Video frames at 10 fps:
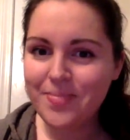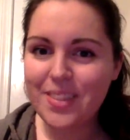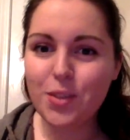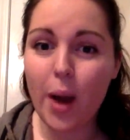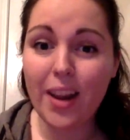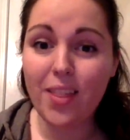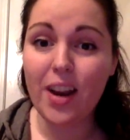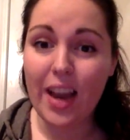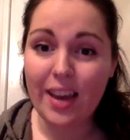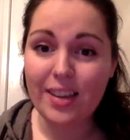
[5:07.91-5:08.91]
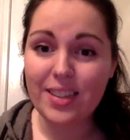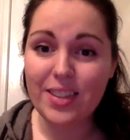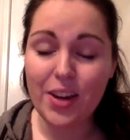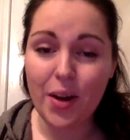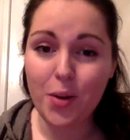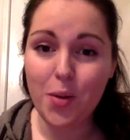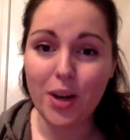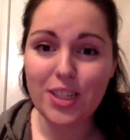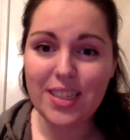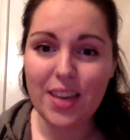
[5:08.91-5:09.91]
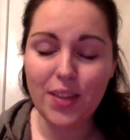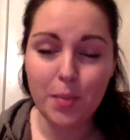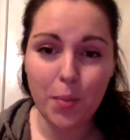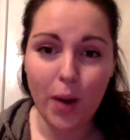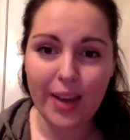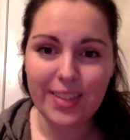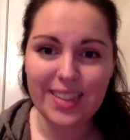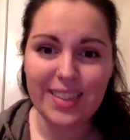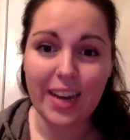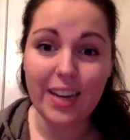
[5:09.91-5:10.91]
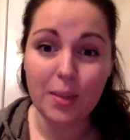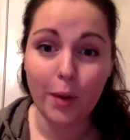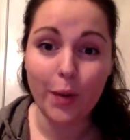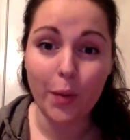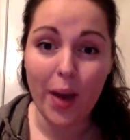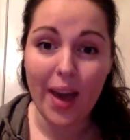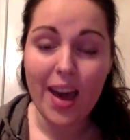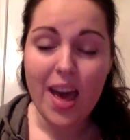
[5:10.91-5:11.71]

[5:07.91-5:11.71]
It's right in their hands. You aren't just giving them a price and sending them on their way.